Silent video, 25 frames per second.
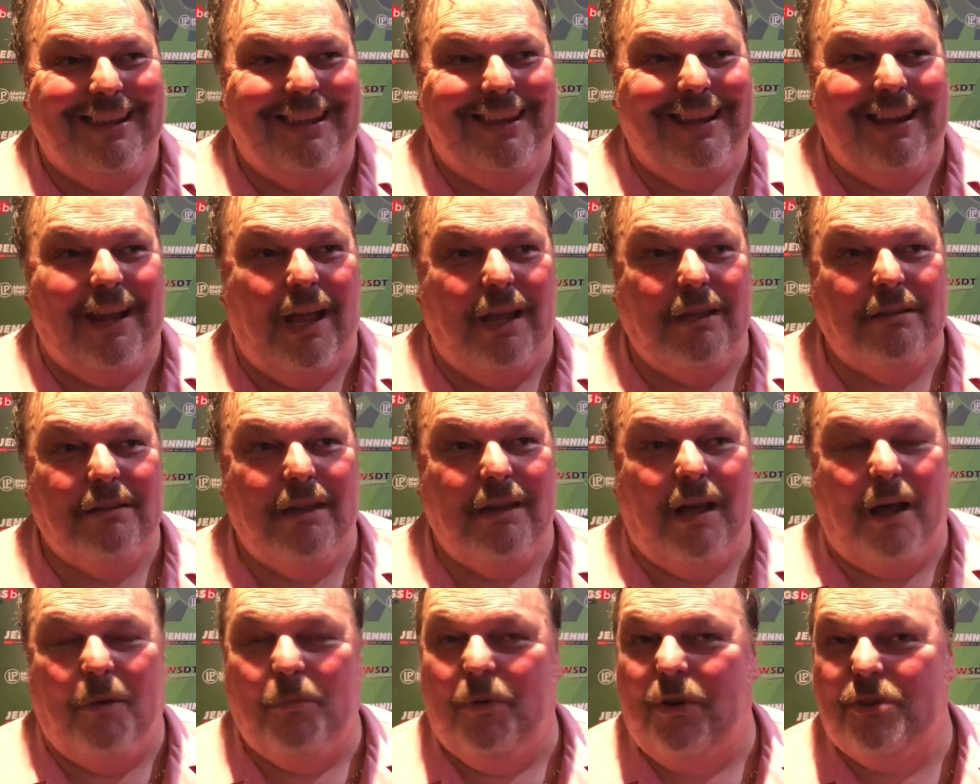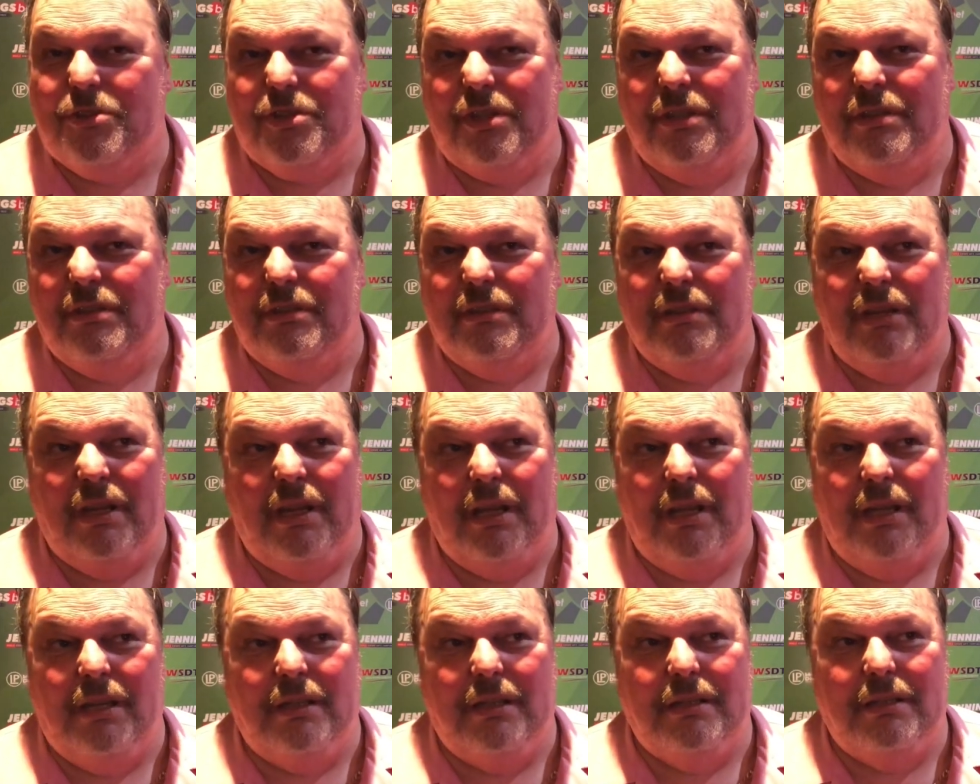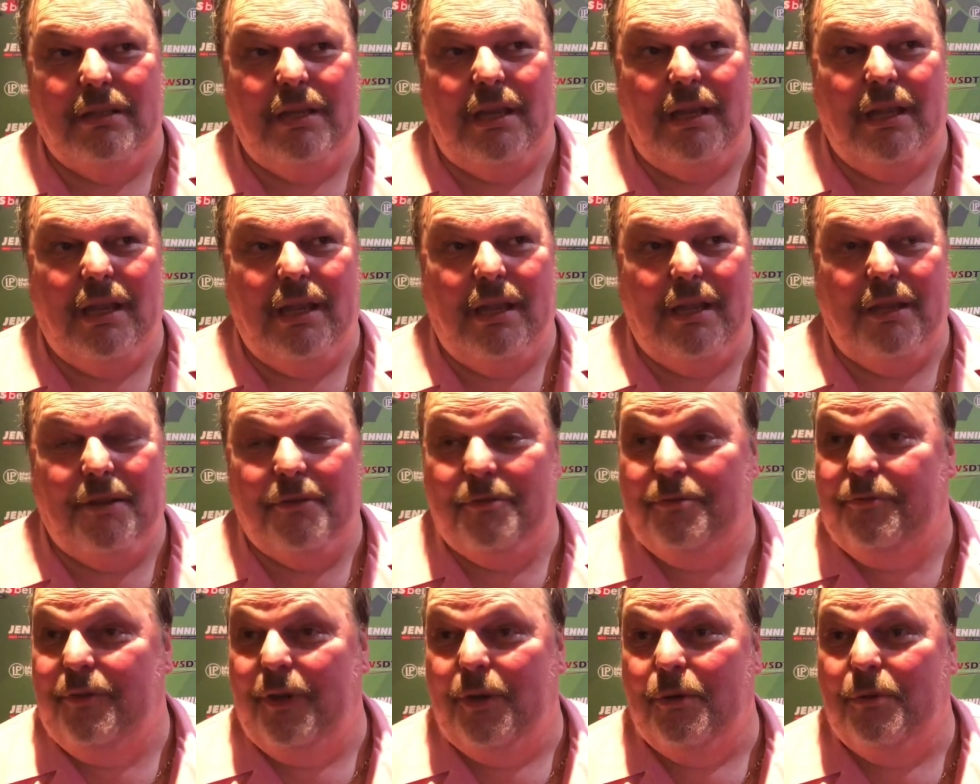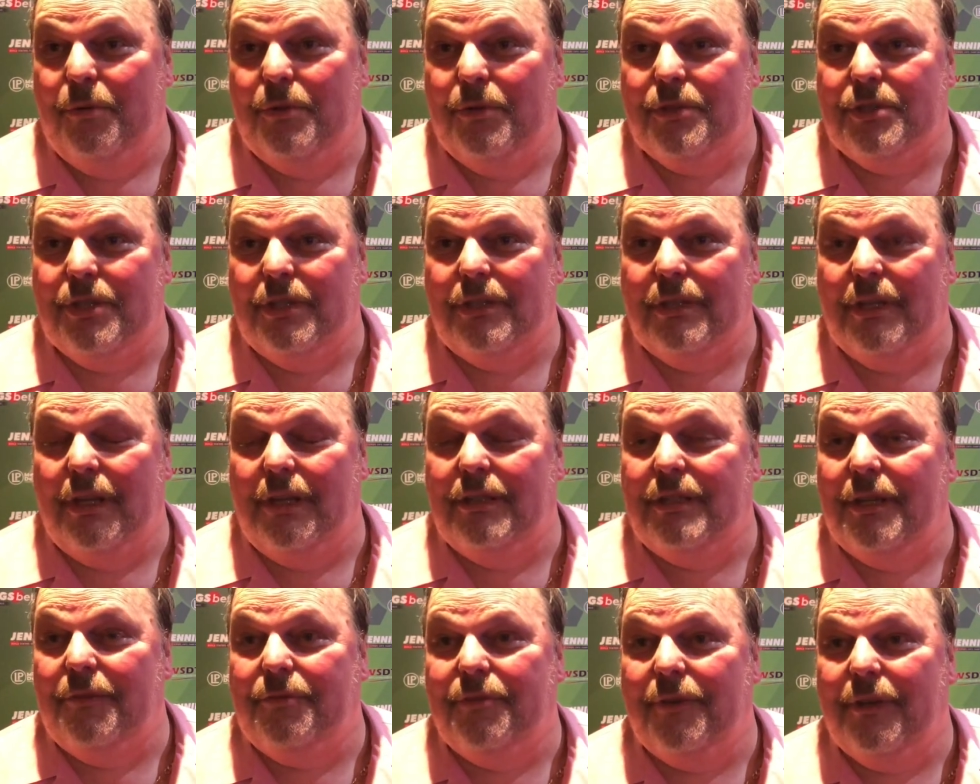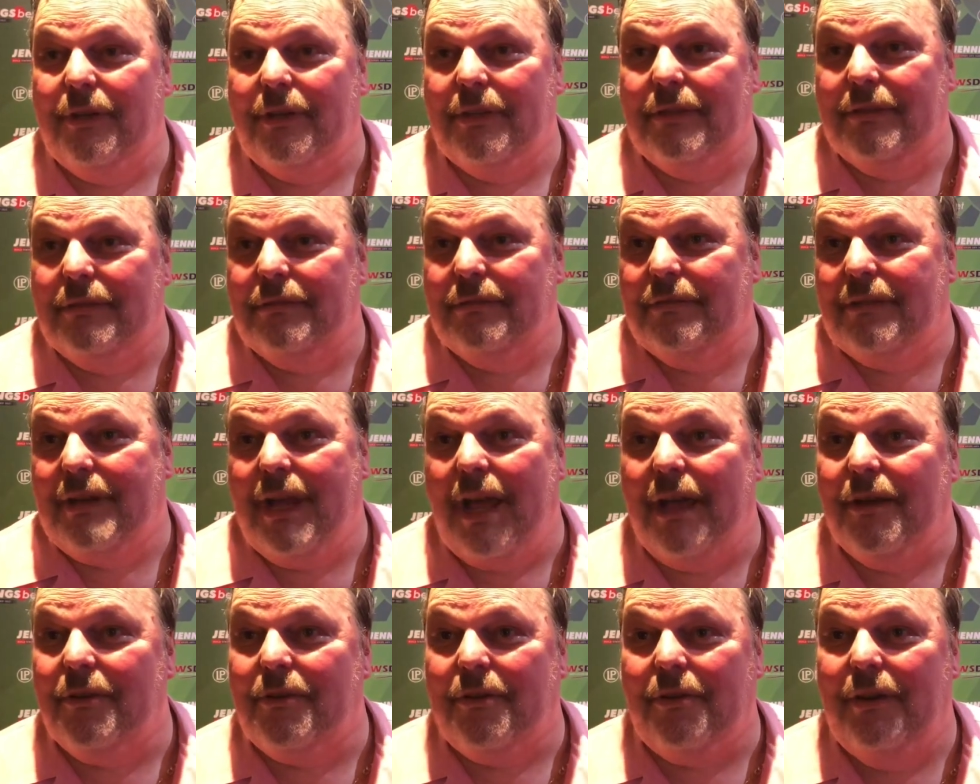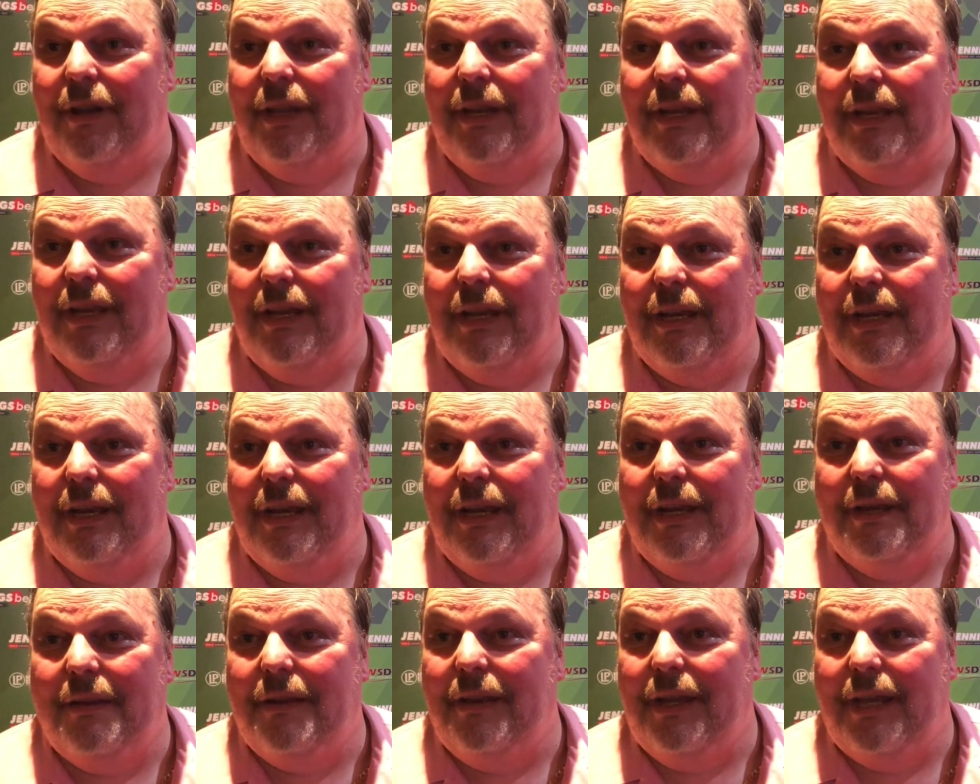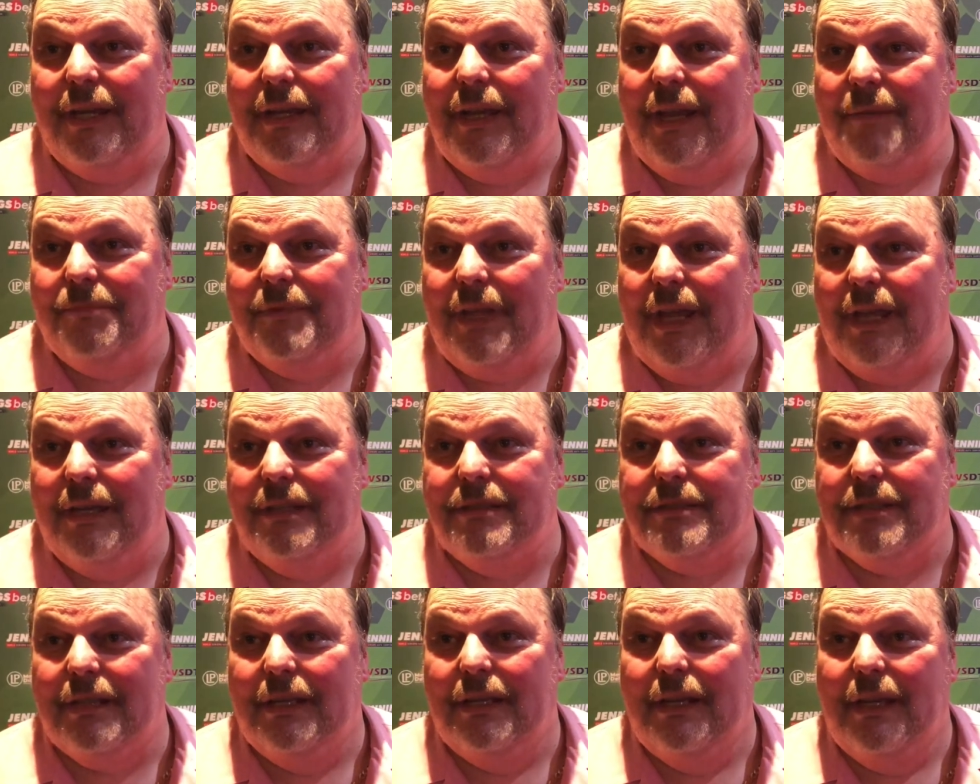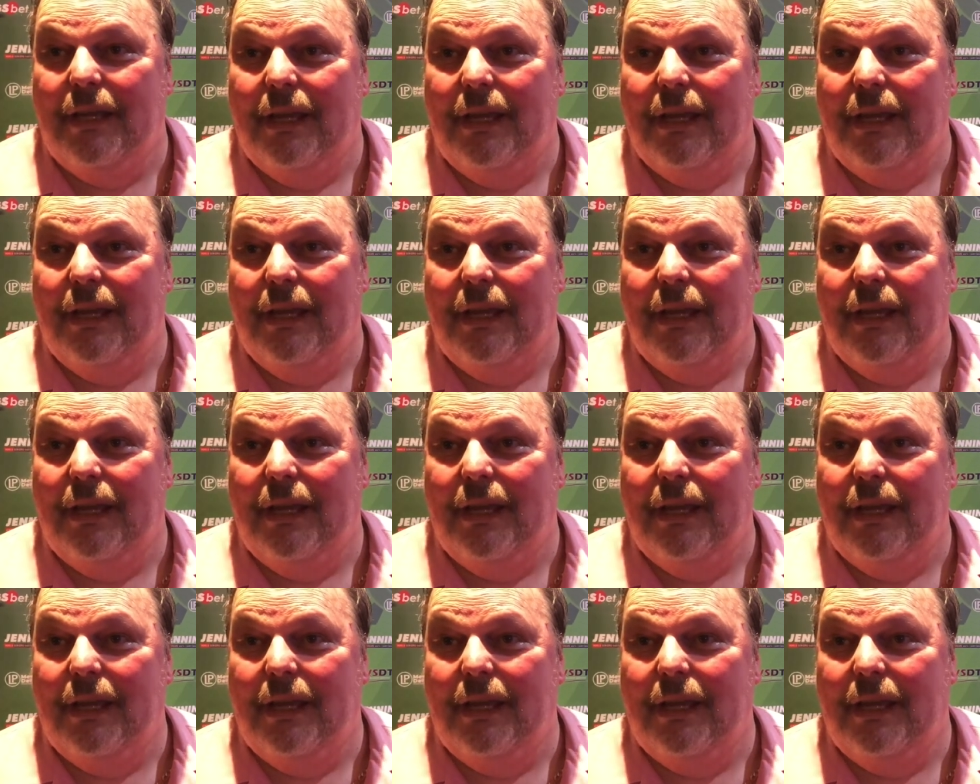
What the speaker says: I wasn't, and Phil was a different category in them days.